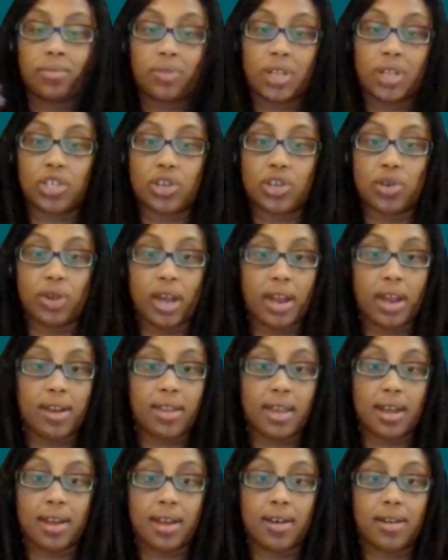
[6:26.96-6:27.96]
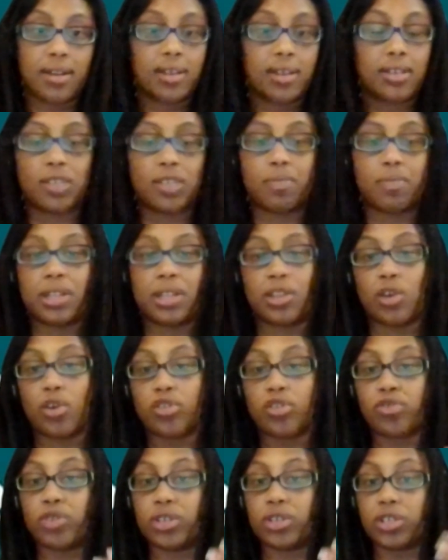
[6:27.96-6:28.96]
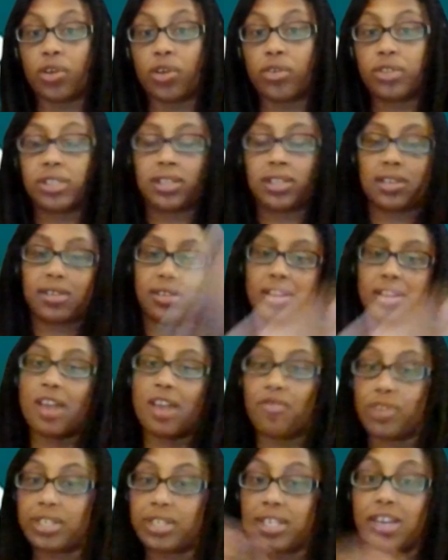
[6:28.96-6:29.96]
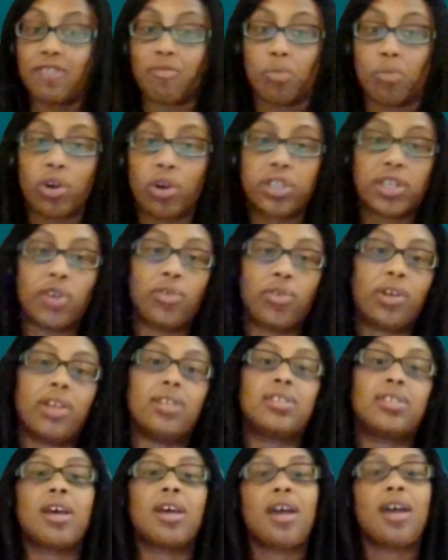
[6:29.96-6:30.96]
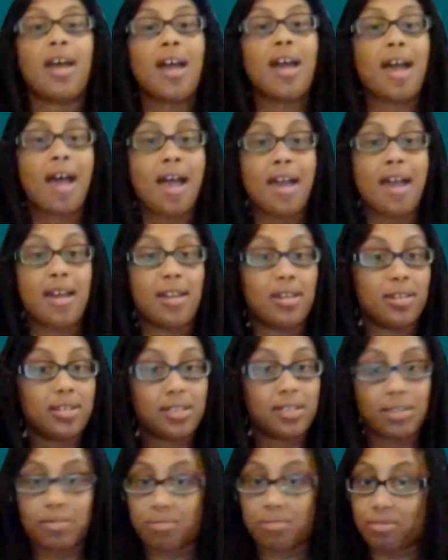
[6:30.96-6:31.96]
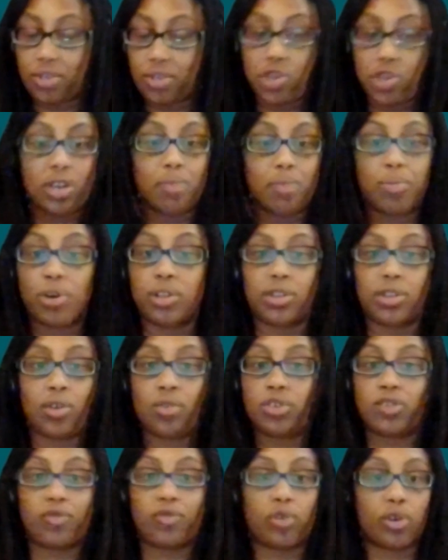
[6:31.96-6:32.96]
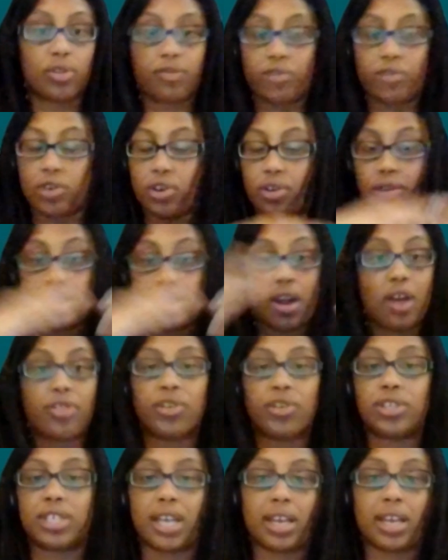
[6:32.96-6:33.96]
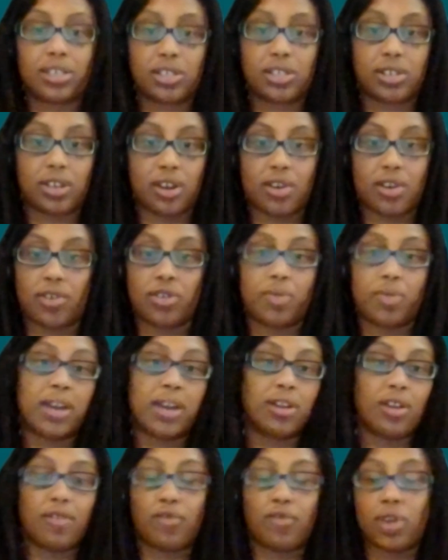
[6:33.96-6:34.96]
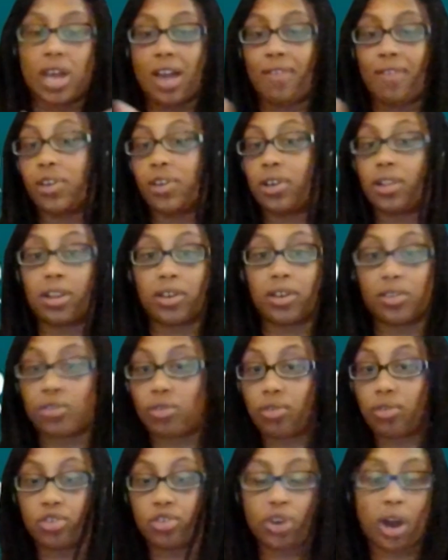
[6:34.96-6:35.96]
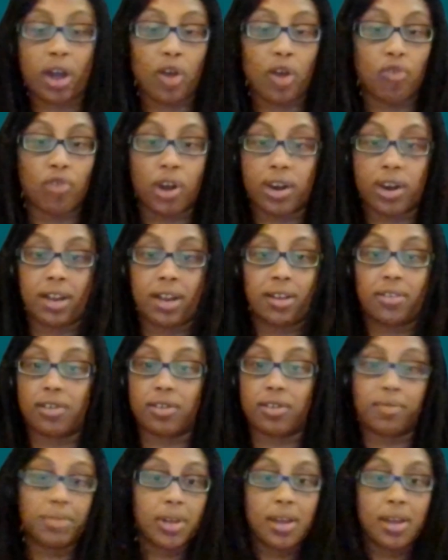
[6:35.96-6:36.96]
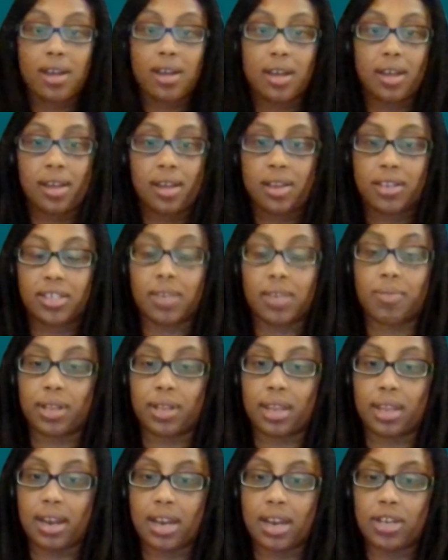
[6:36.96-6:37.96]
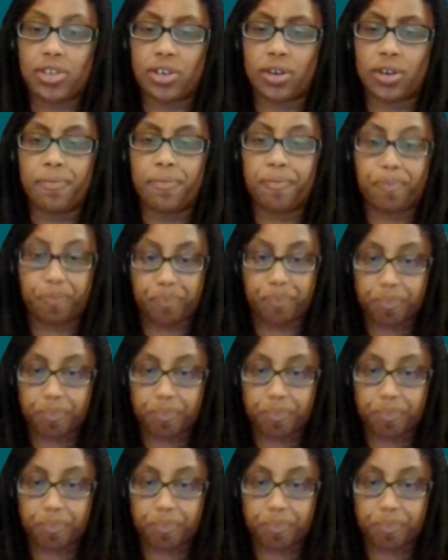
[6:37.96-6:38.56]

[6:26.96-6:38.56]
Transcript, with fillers: that you can then submit those results and receive more tokens. And you can put those forth for other tests, you know, depending if we have a clinical trial running or something of that nature.